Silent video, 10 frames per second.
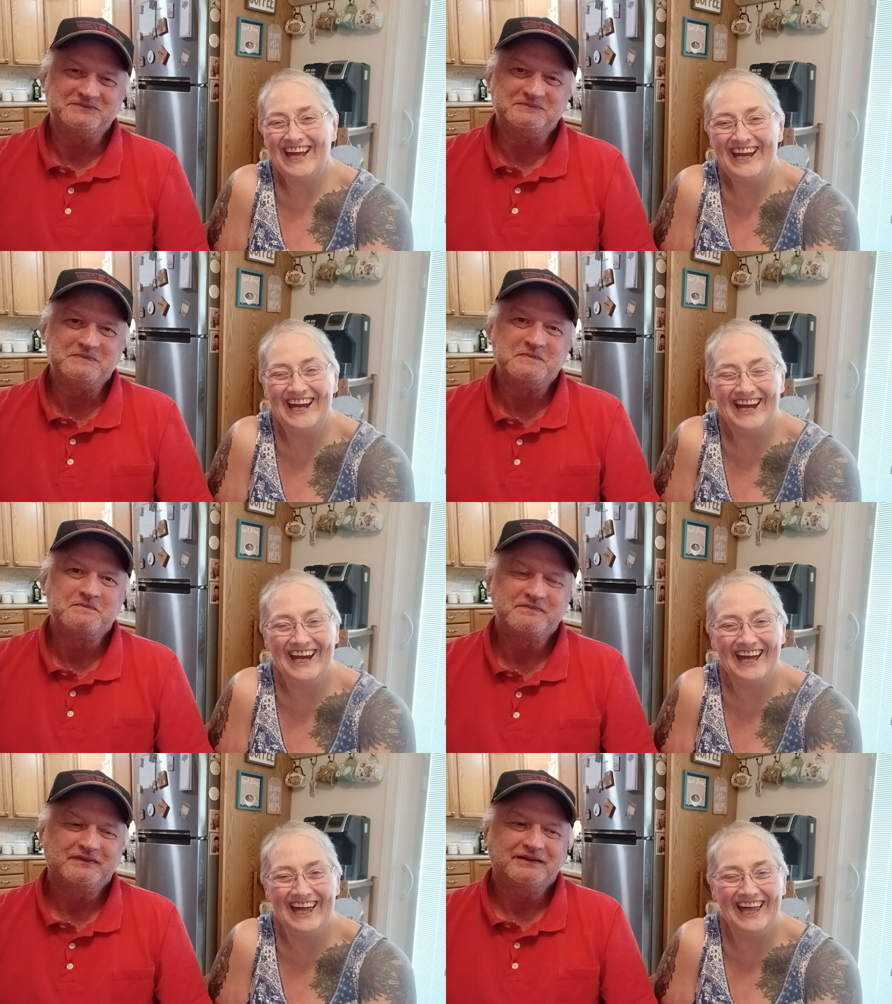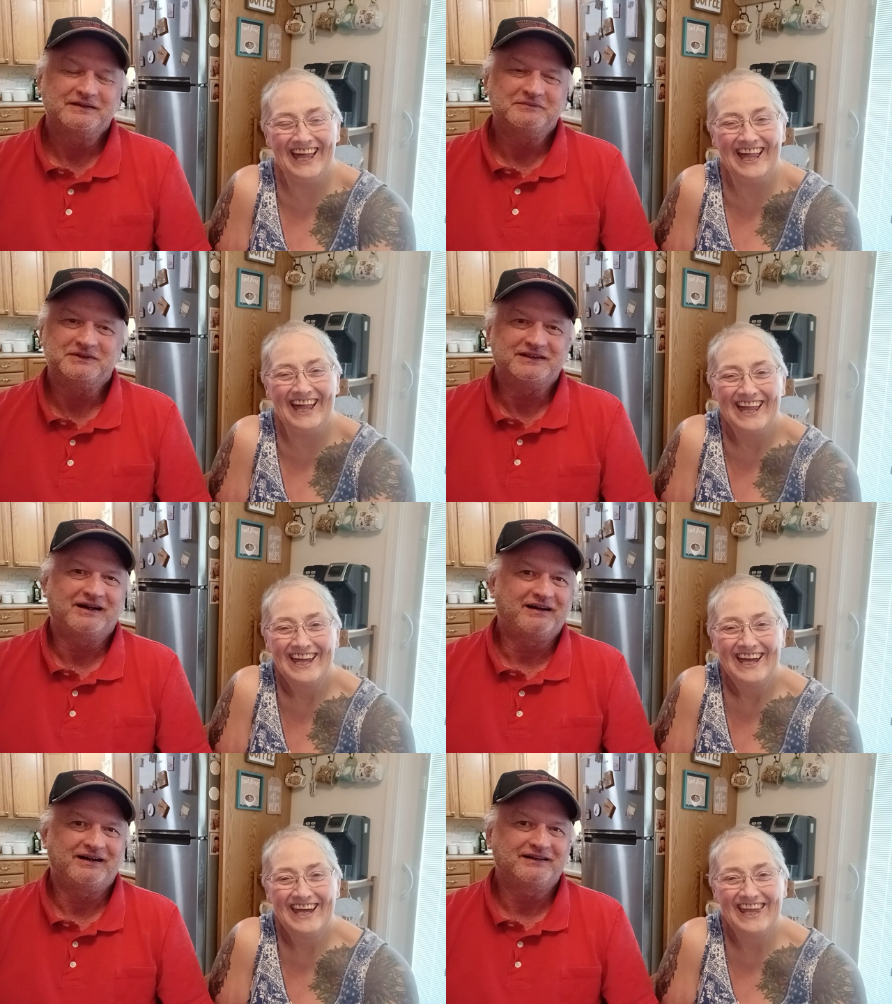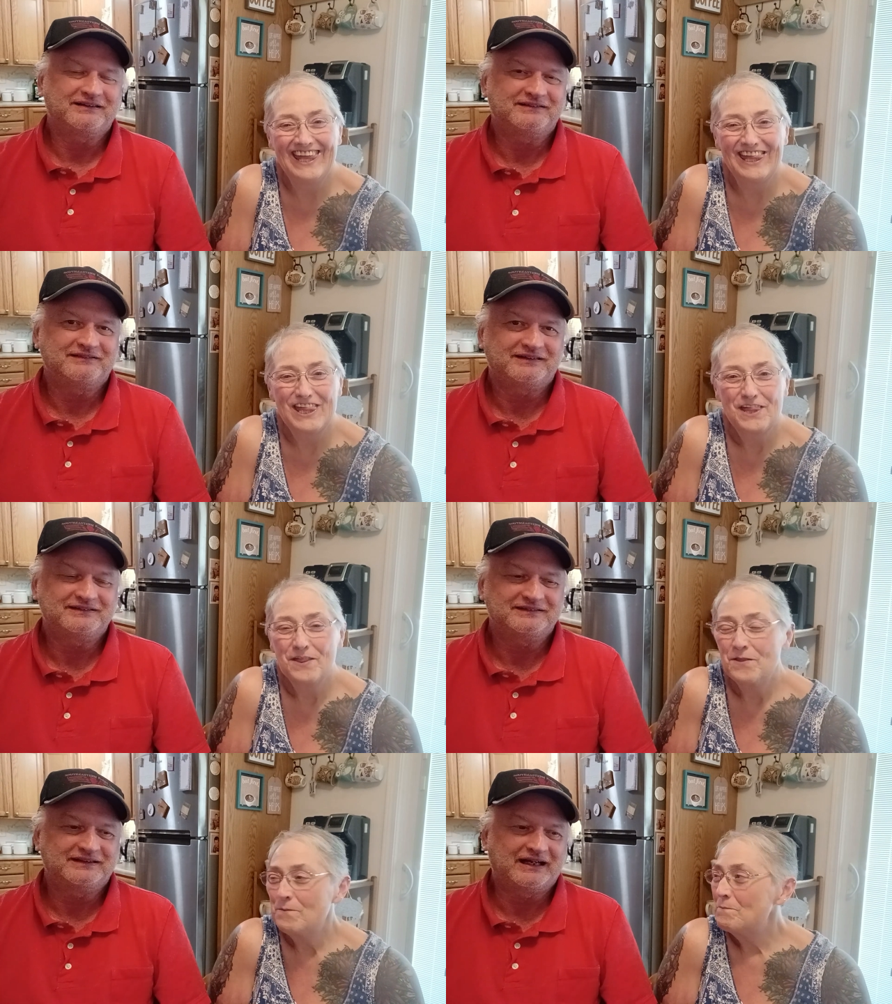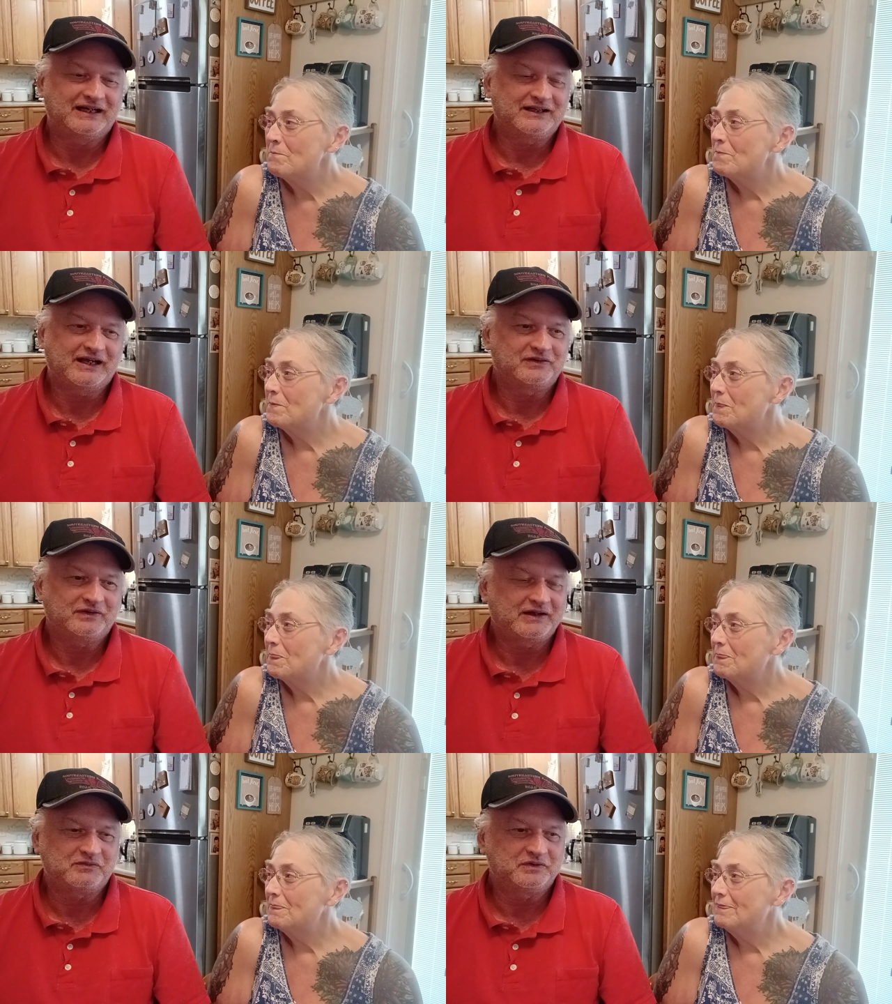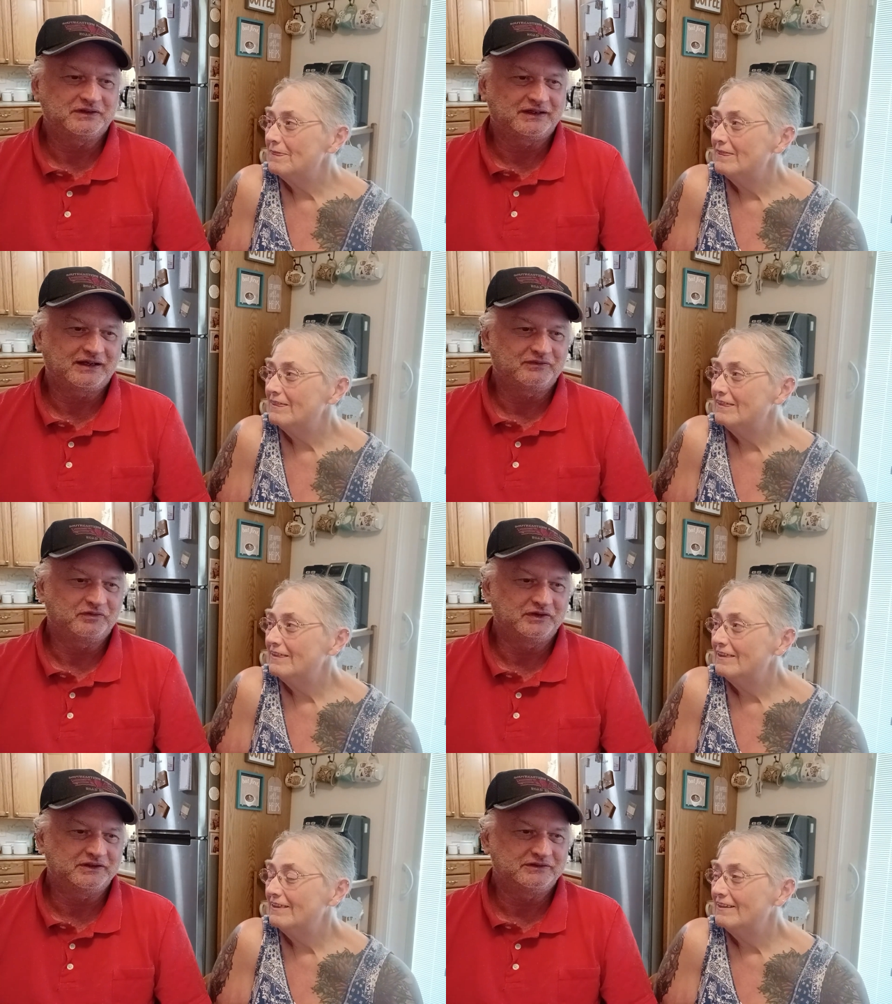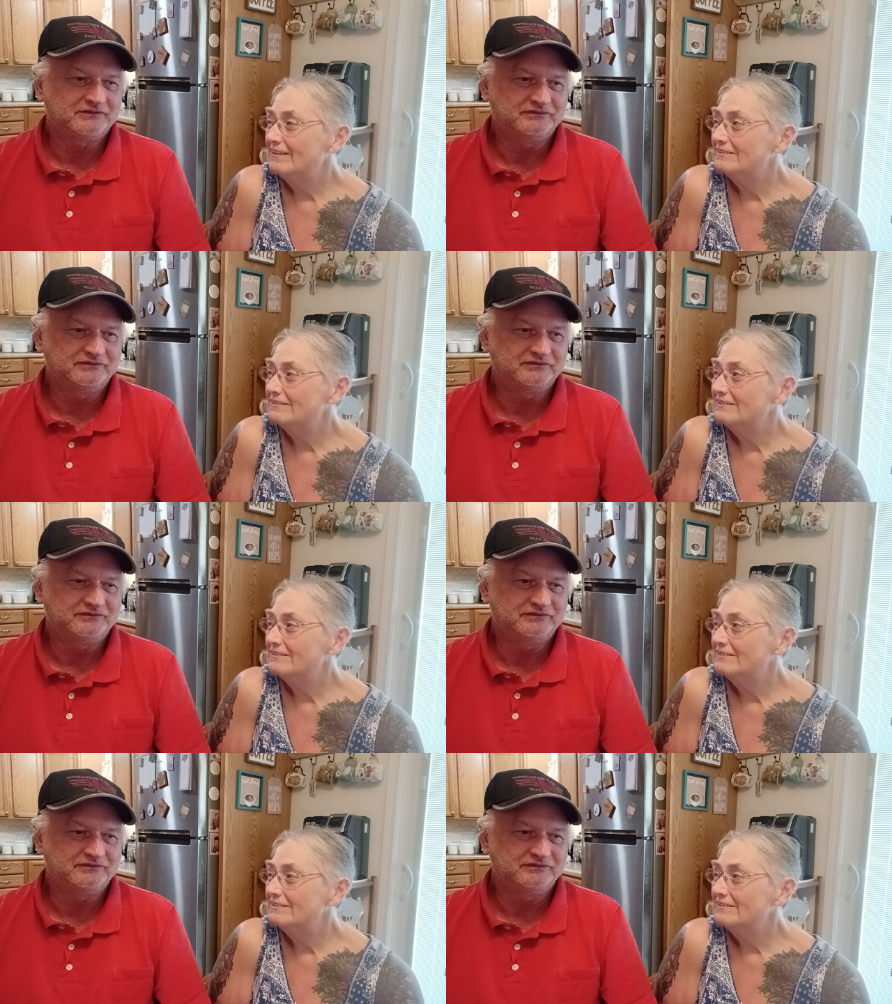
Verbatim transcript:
Speaker 1: I, I, don't have one that I really